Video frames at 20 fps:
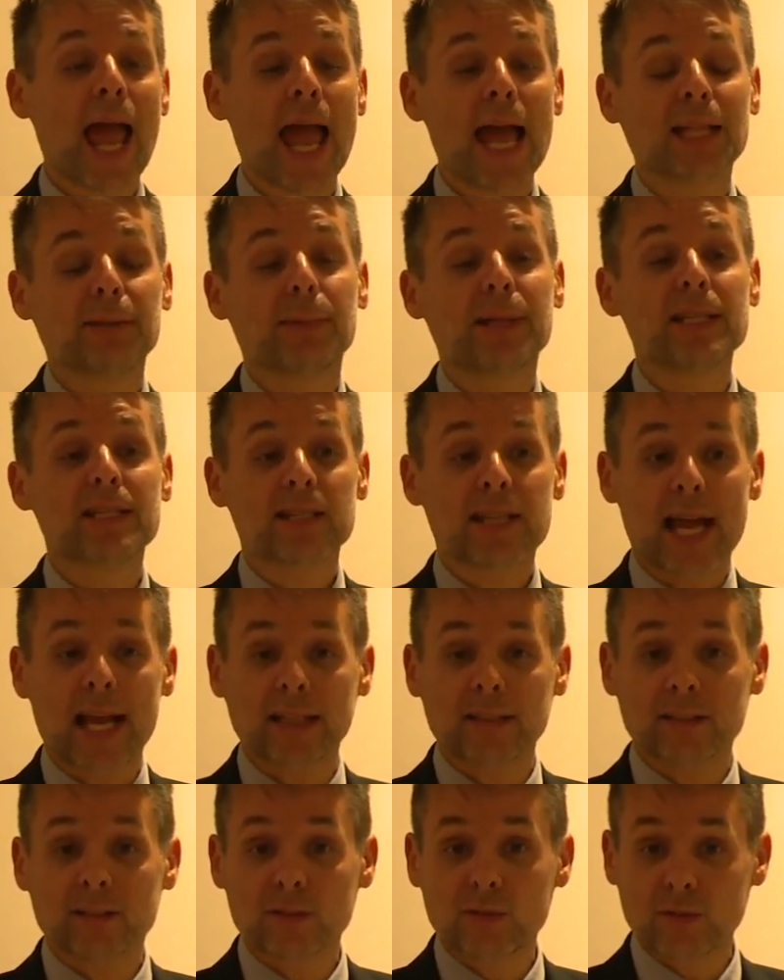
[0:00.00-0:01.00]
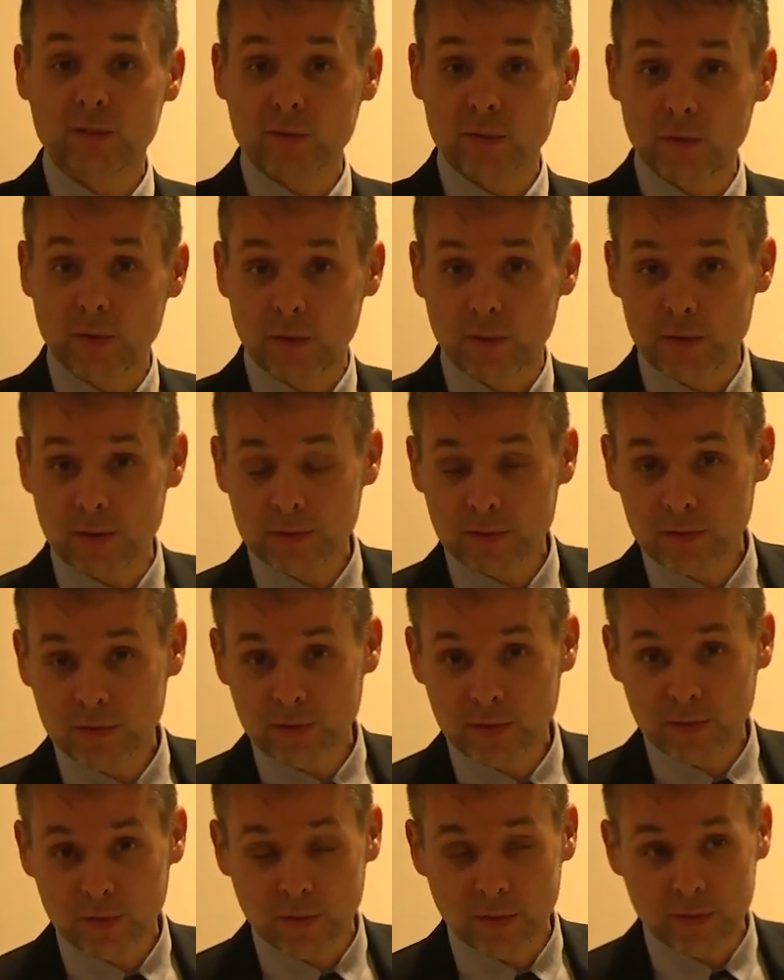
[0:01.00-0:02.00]
had been sent to
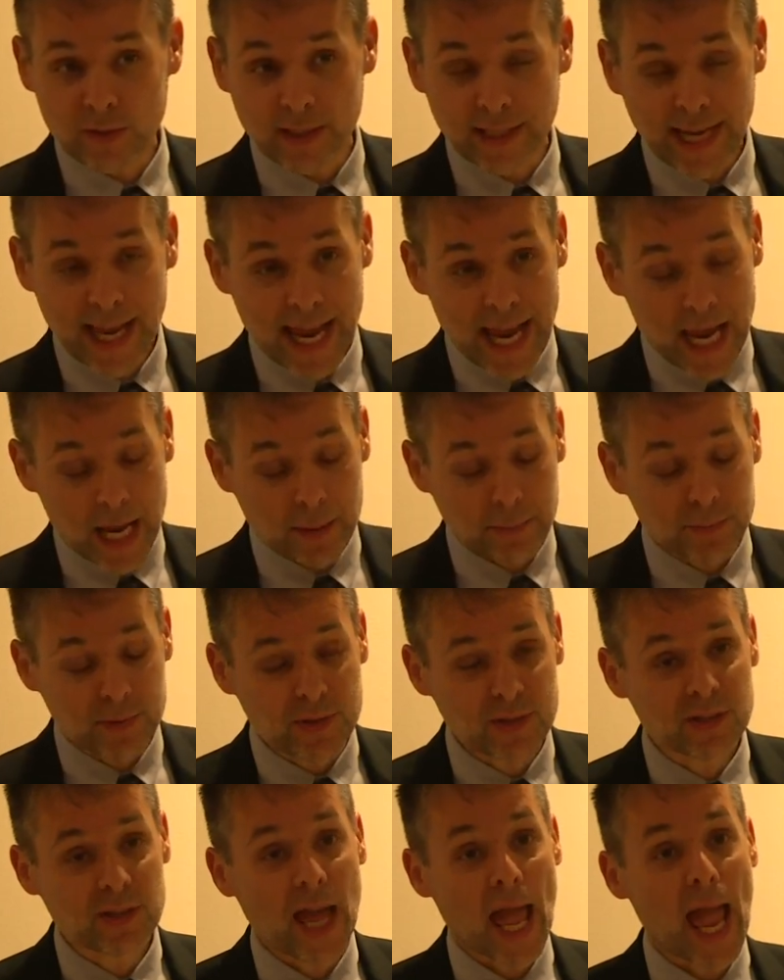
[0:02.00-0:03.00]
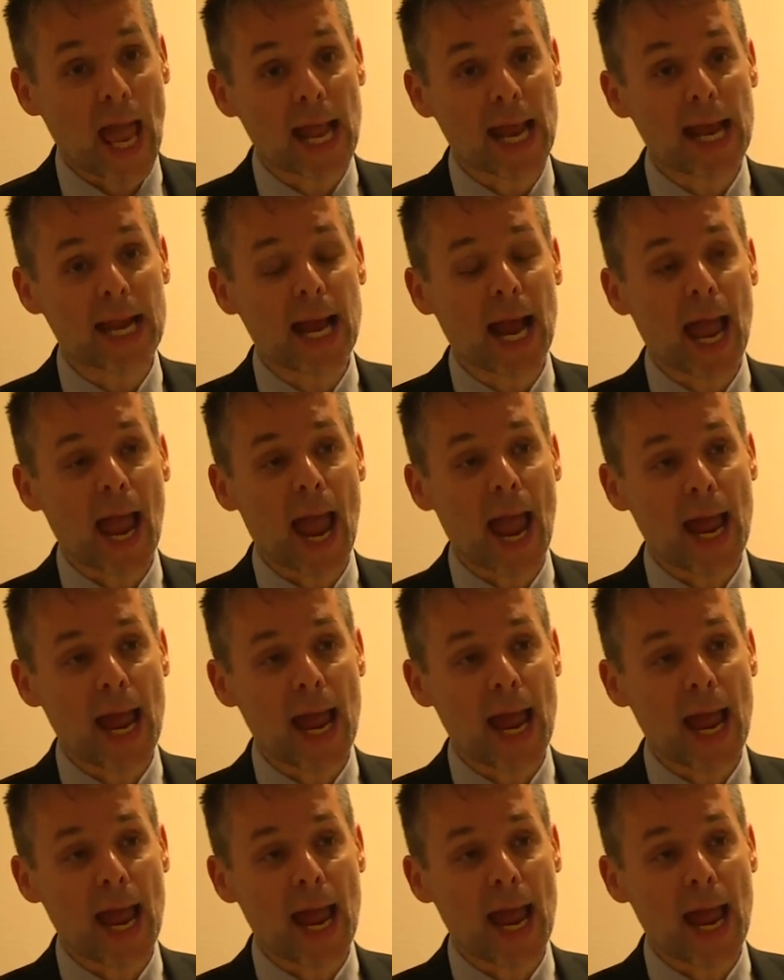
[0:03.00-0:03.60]
to the camps, and,